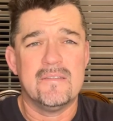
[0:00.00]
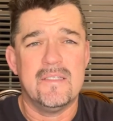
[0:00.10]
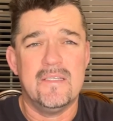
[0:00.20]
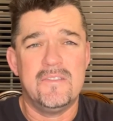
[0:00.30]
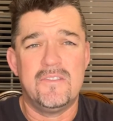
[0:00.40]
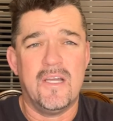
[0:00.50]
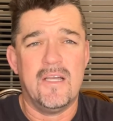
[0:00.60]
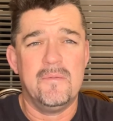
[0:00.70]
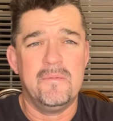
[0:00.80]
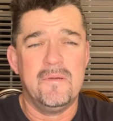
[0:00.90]
His
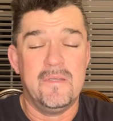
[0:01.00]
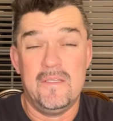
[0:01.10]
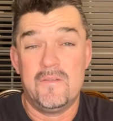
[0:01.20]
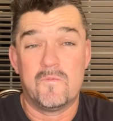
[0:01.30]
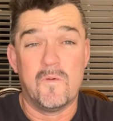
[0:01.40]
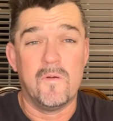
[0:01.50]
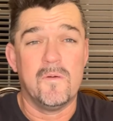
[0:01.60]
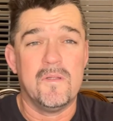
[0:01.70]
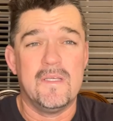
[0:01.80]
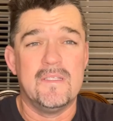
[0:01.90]
job, his
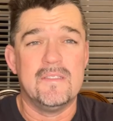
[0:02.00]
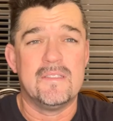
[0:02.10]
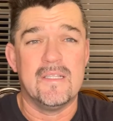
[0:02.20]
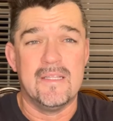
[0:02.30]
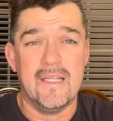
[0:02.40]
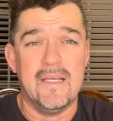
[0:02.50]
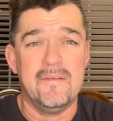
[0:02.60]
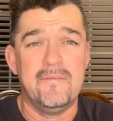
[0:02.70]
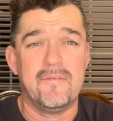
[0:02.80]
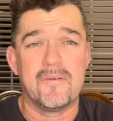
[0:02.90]
role, his
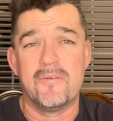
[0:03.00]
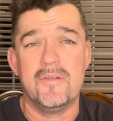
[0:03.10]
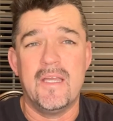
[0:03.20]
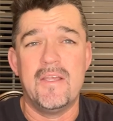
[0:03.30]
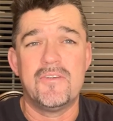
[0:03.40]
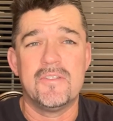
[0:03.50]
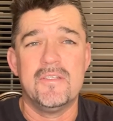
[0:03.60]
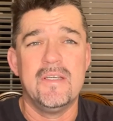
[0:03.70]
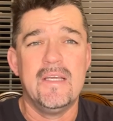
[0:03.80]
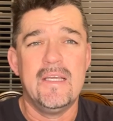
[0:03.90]
love for creation